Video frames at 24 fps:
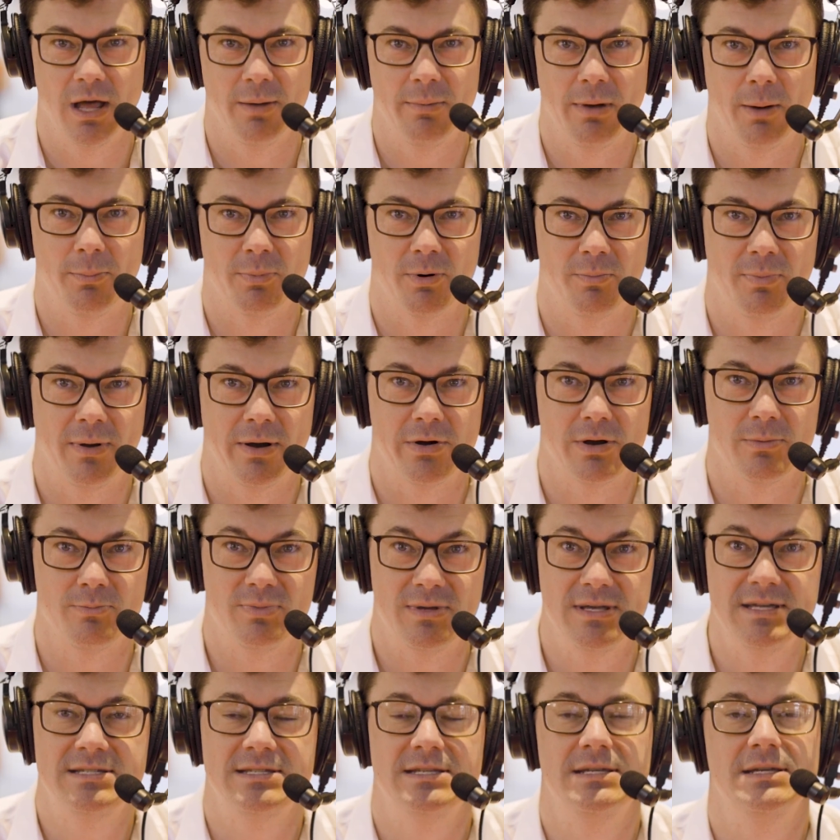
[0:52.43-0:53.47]
about preparing
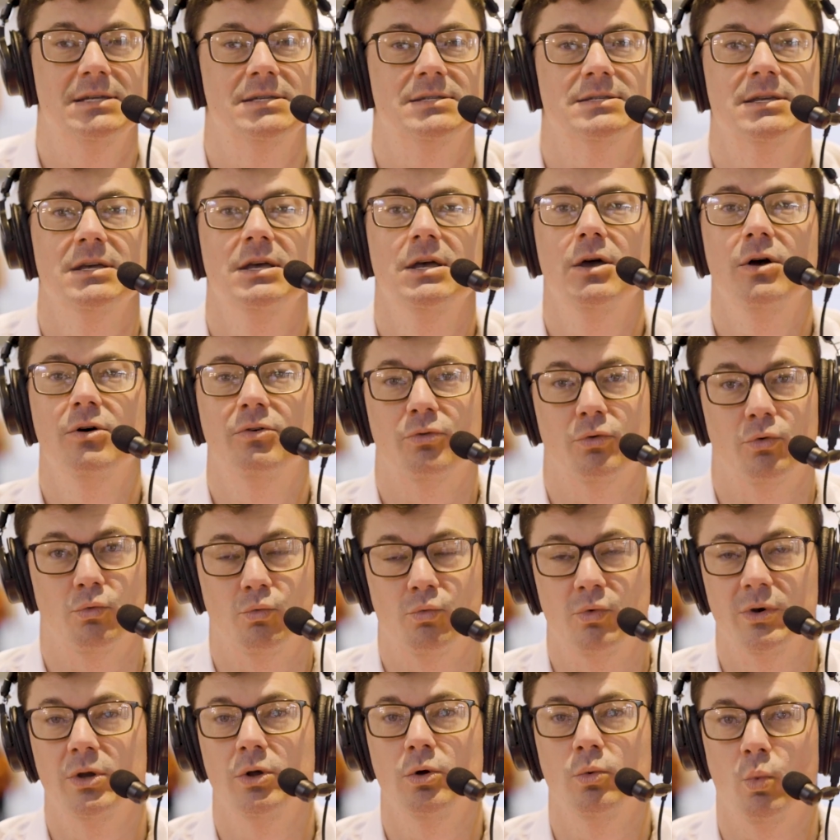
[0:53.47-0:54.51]
PTs for
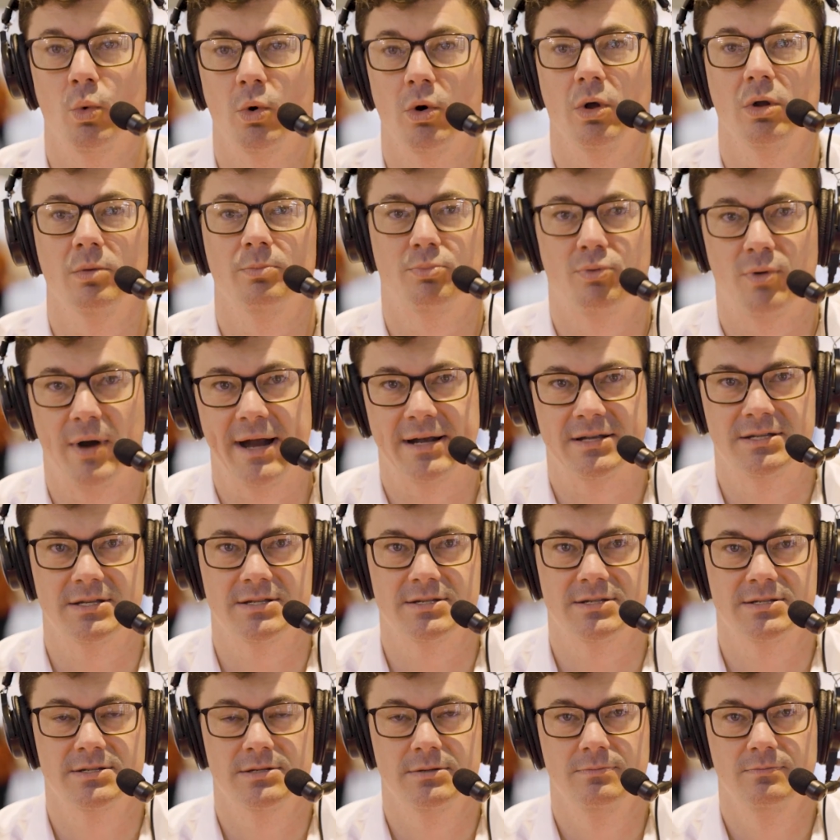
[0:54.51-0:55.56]
real-world
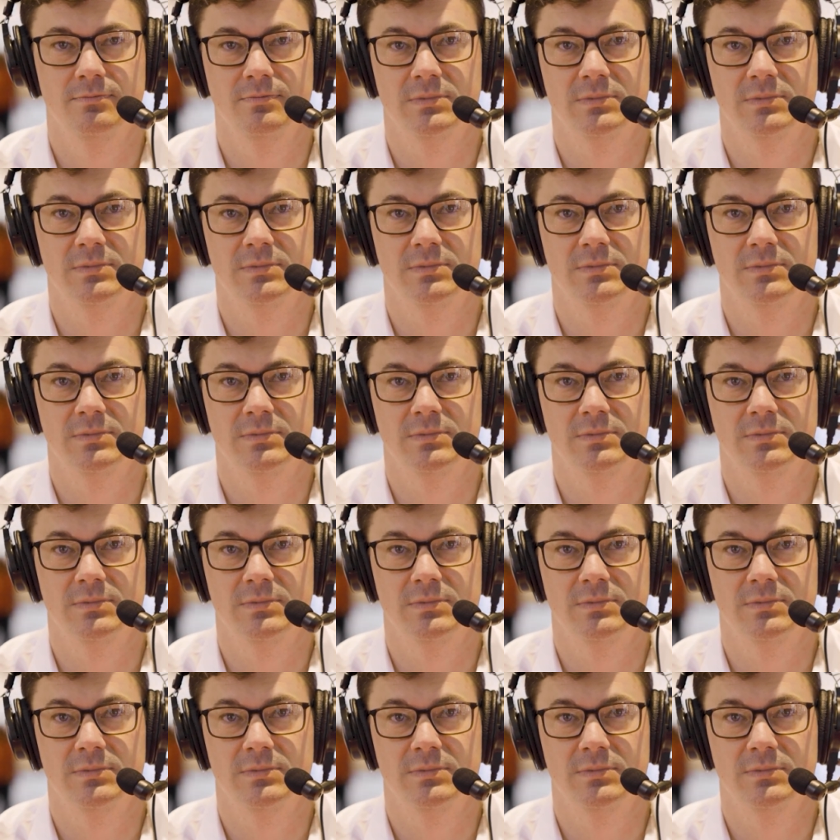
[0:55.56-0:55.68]
practice.